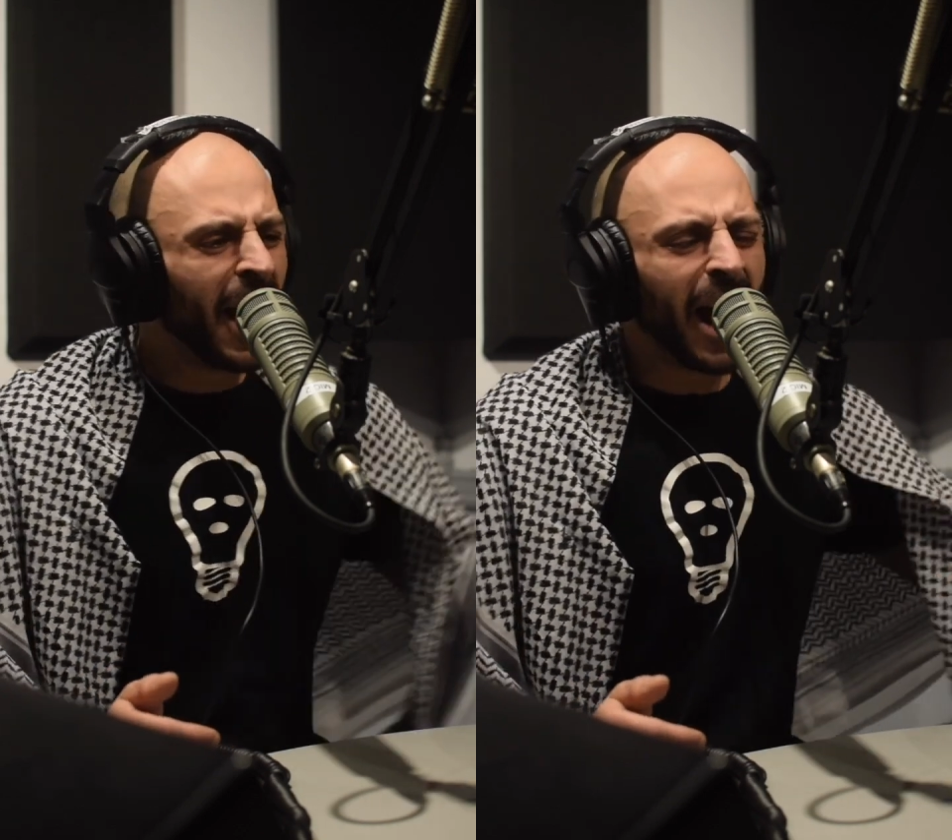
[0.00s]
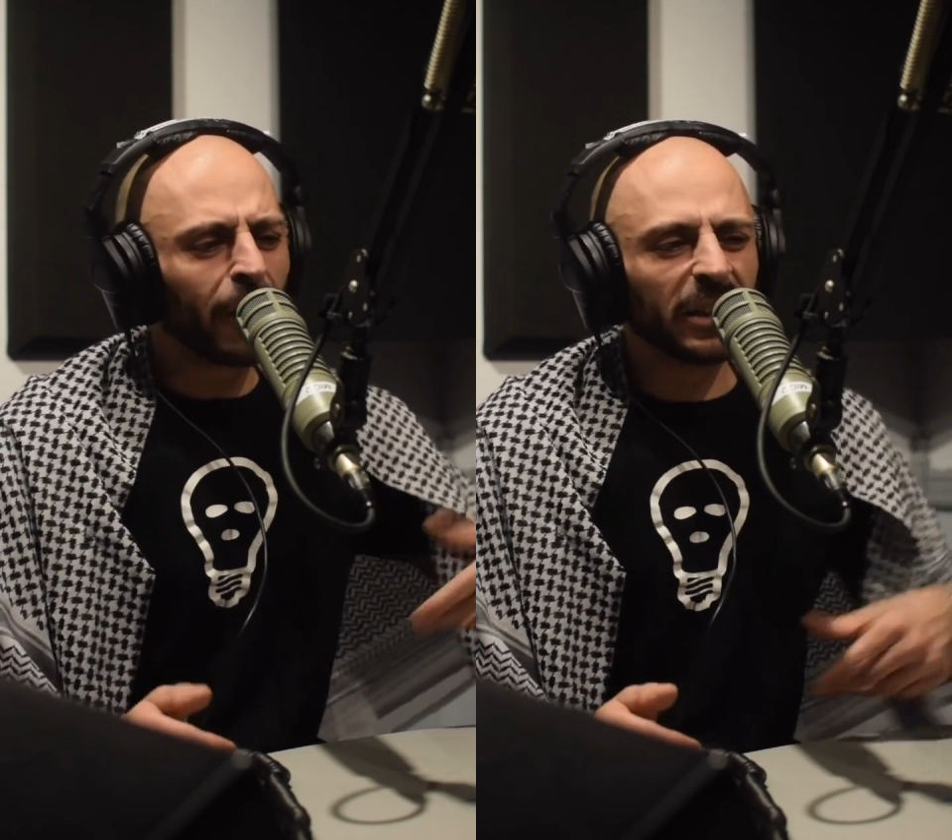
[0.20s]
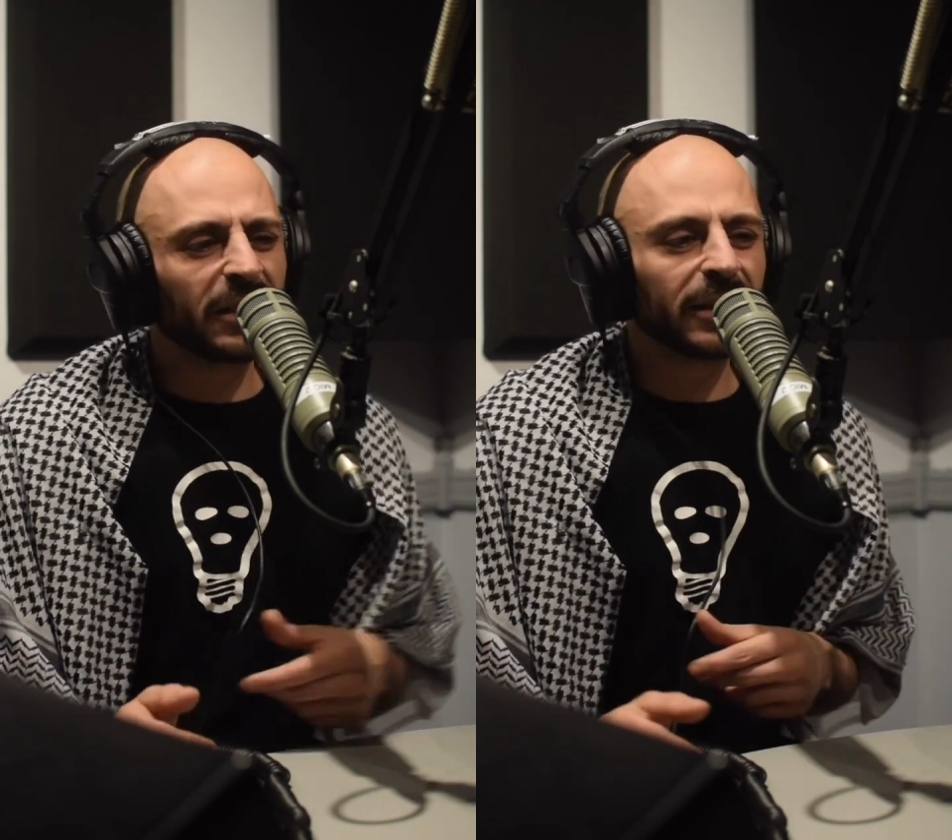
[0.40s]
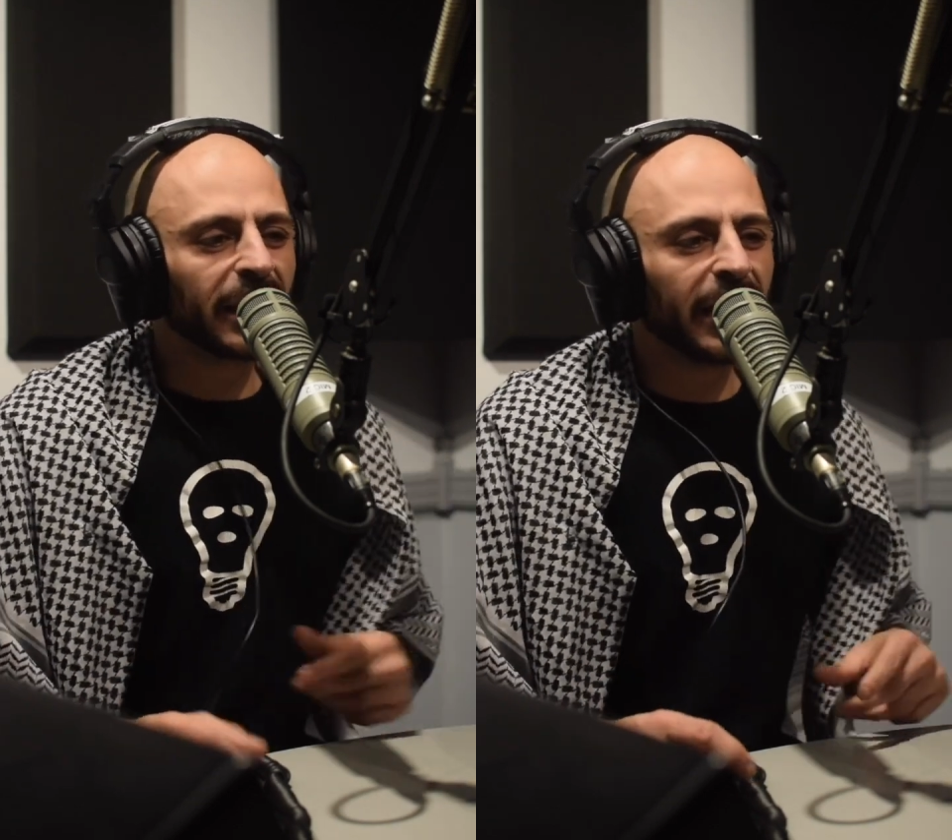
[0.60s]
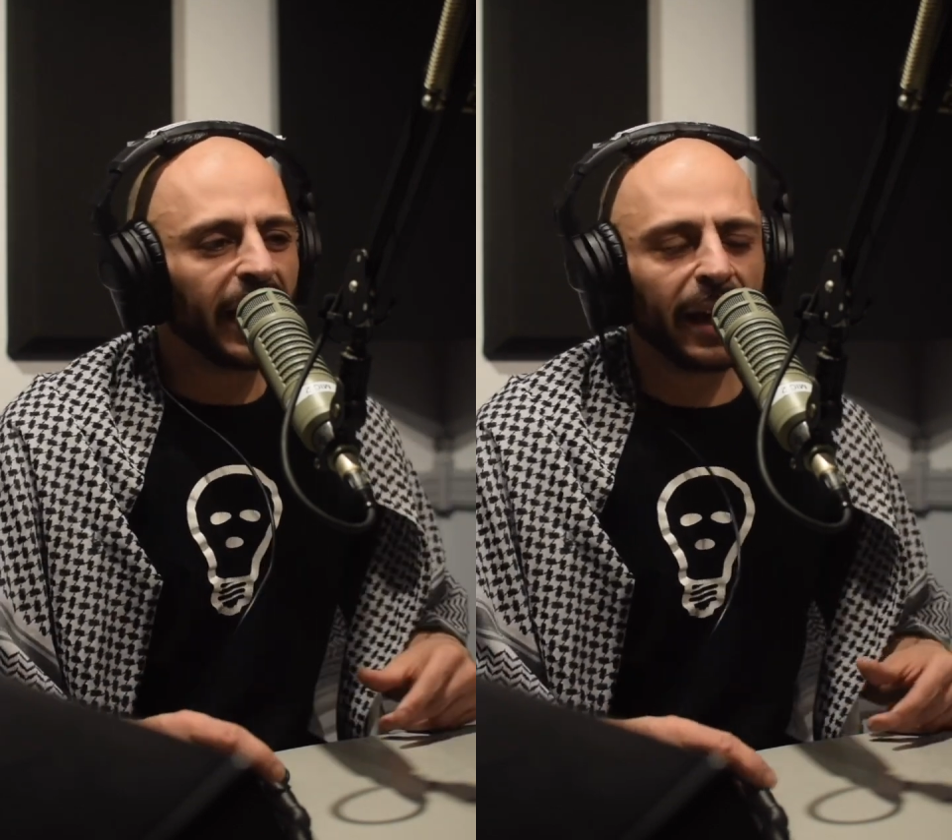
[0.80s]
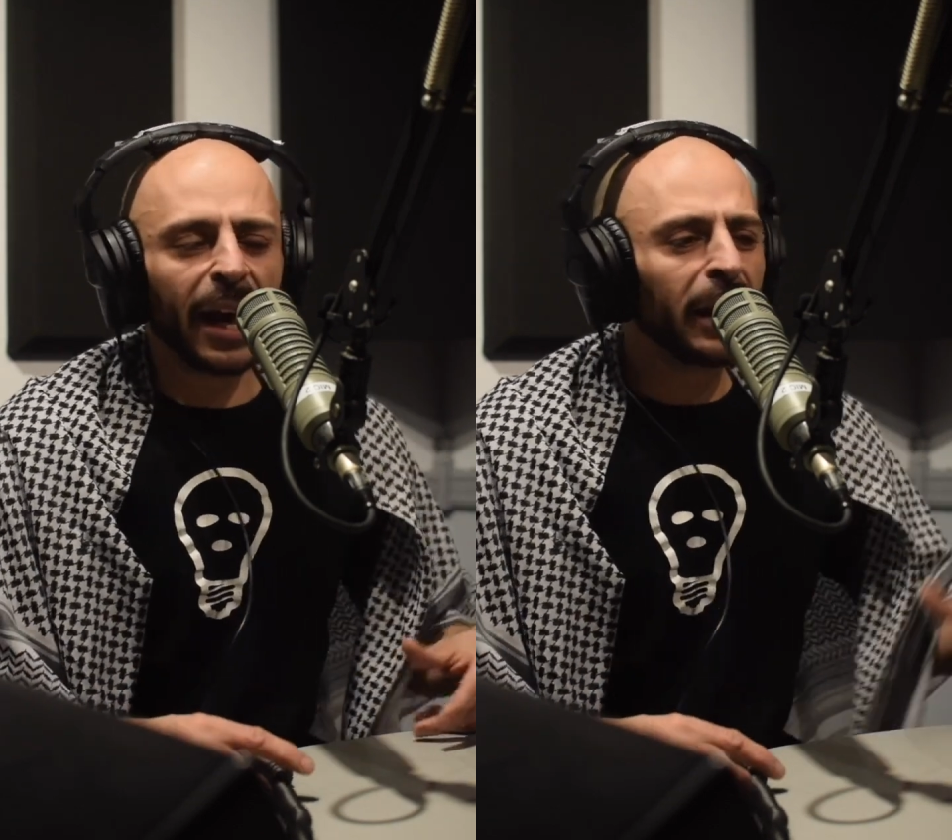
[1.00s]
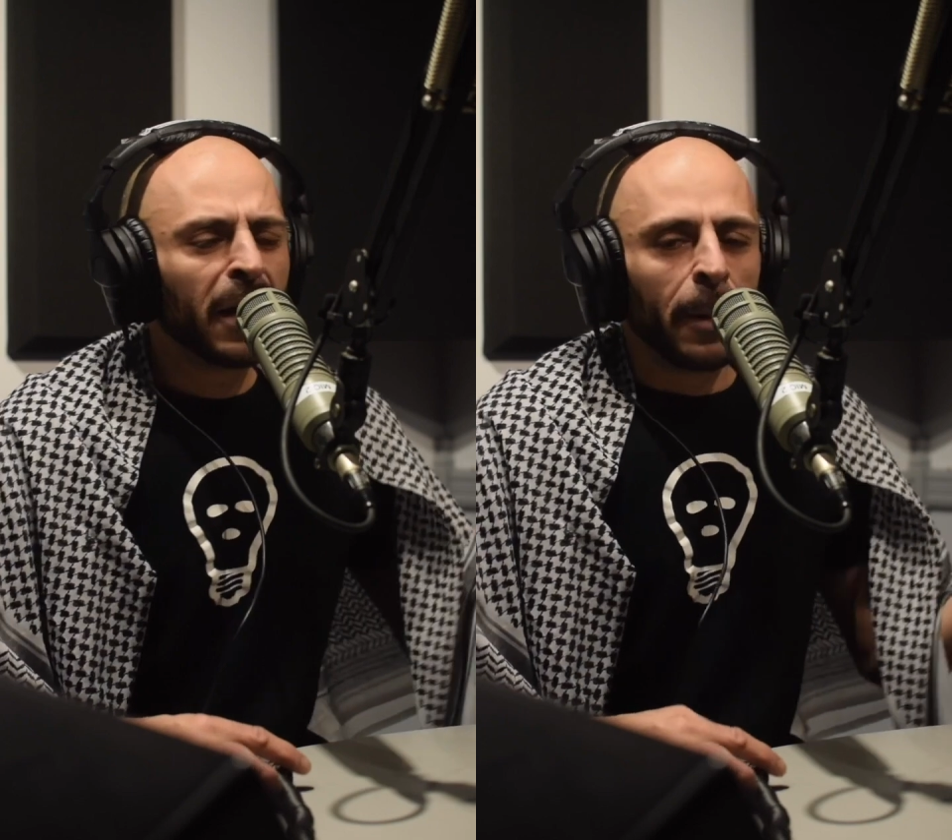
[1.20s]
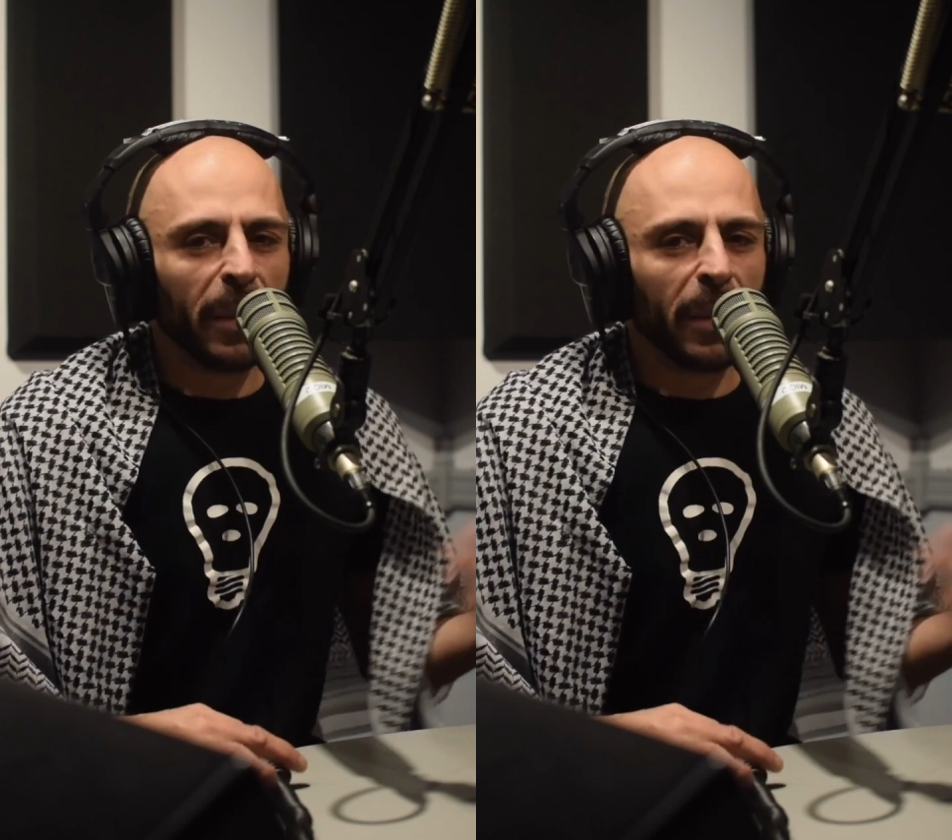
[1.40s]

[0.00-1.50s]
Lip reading: R-E to the K-A.